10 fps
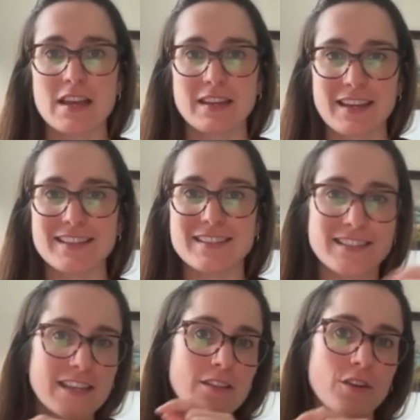can
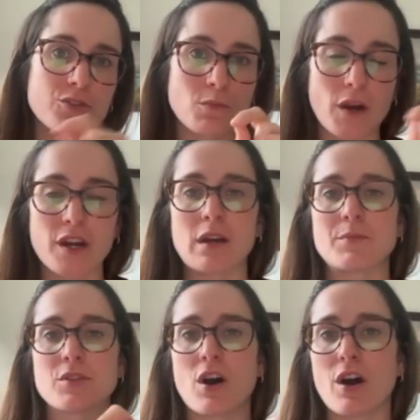see those
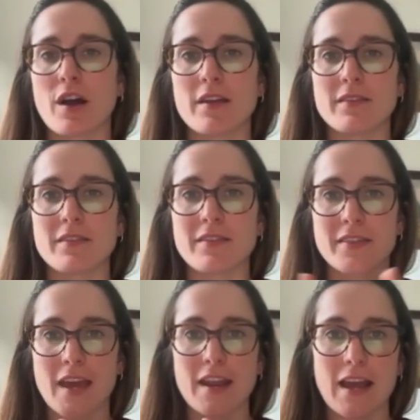markups on
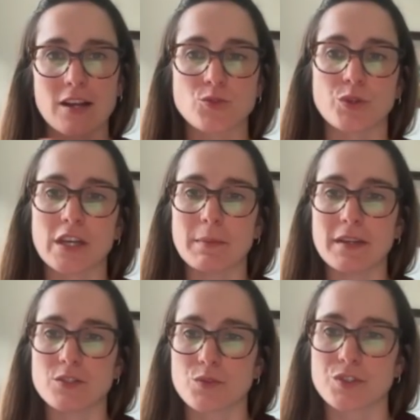that actual
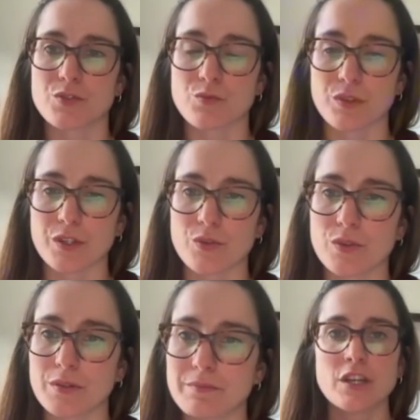image, which is really
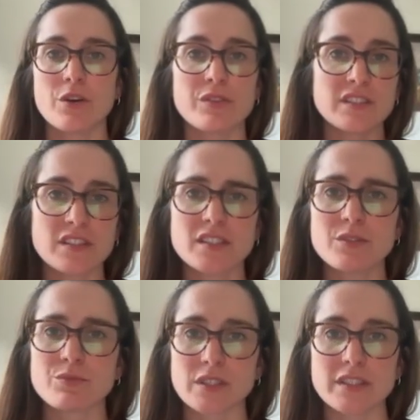cool. So this is a
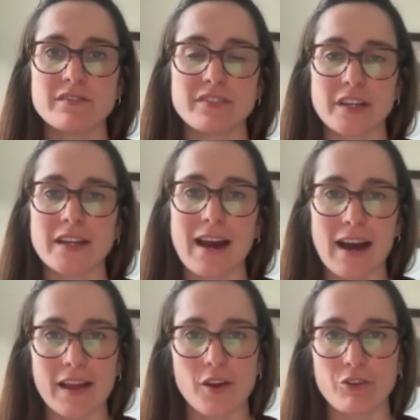really very
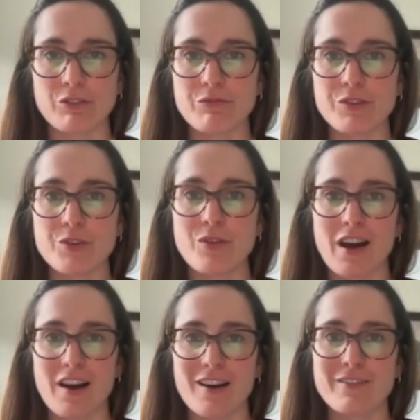high overview
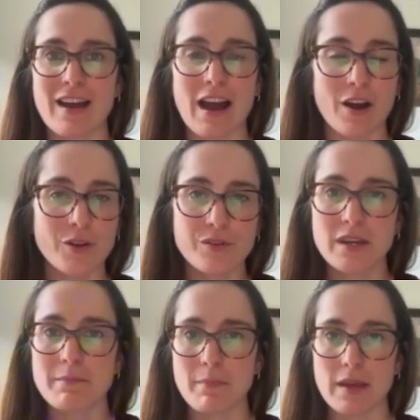of how you
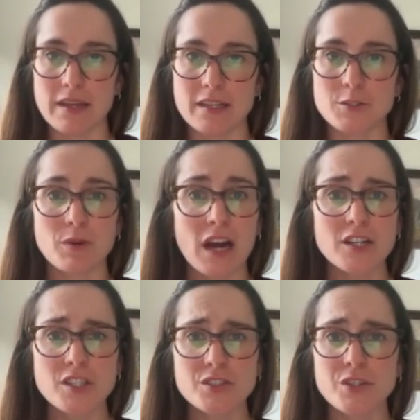can manage
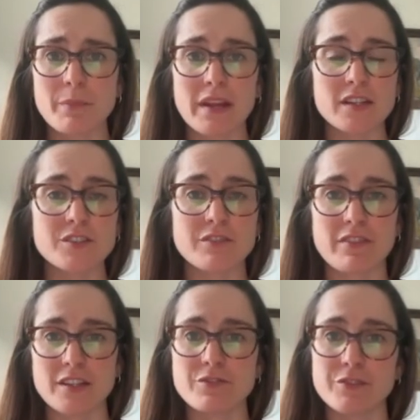projects or manage
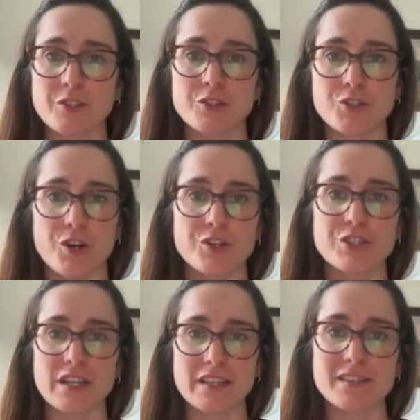events for your church
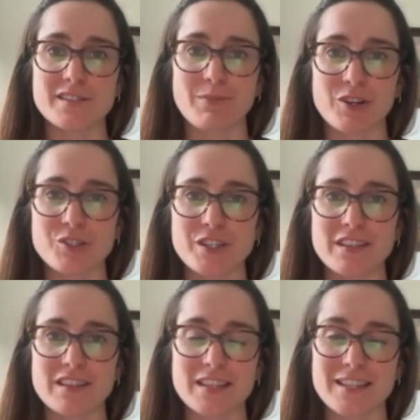in
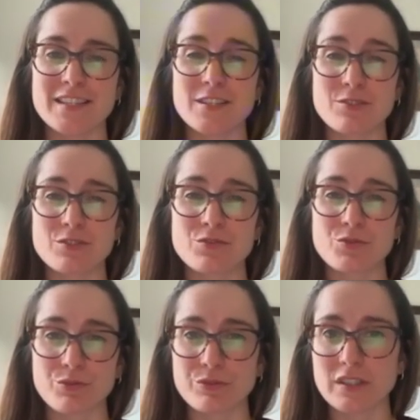Smartsheet. This is
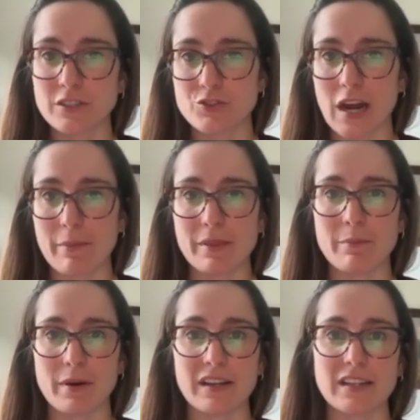truly a drop in the
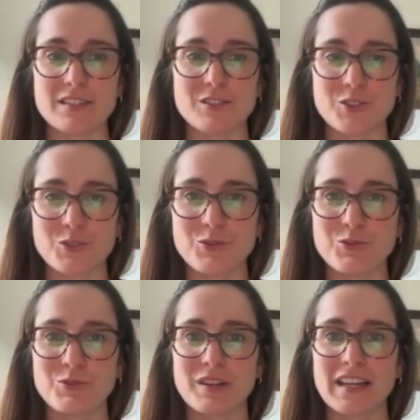bucket to